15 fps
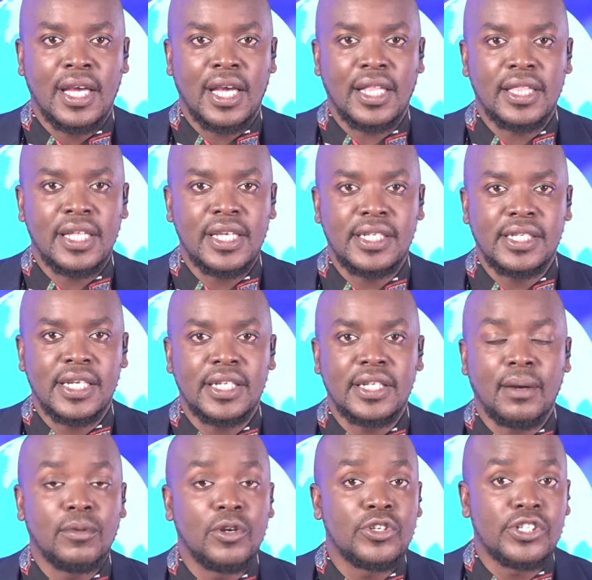at the
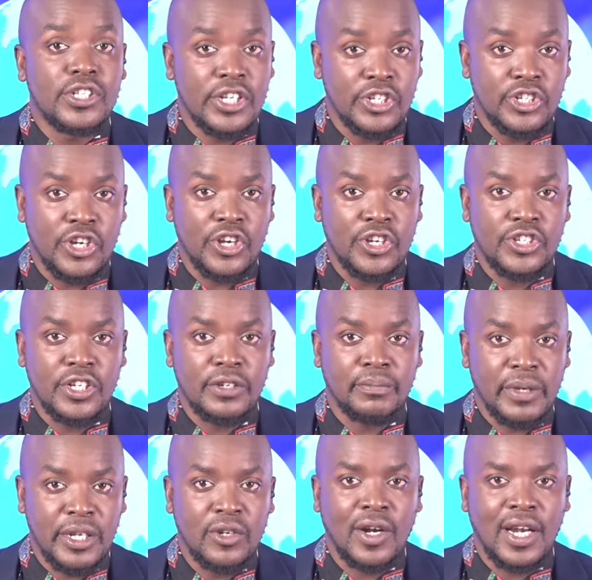CWC Church in
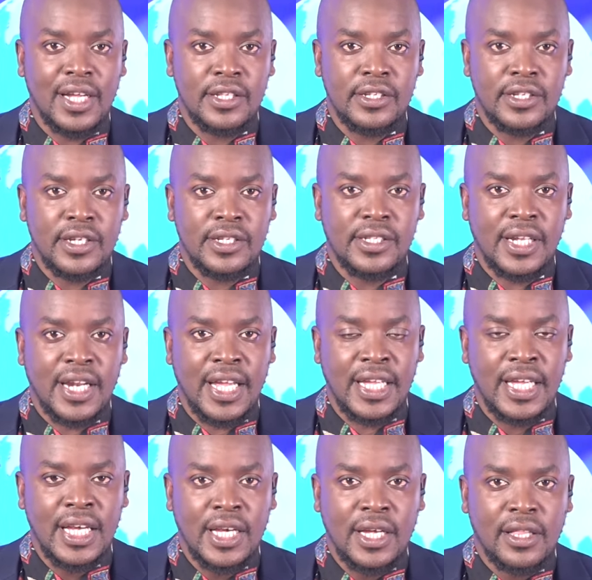Meadowlands yesterday.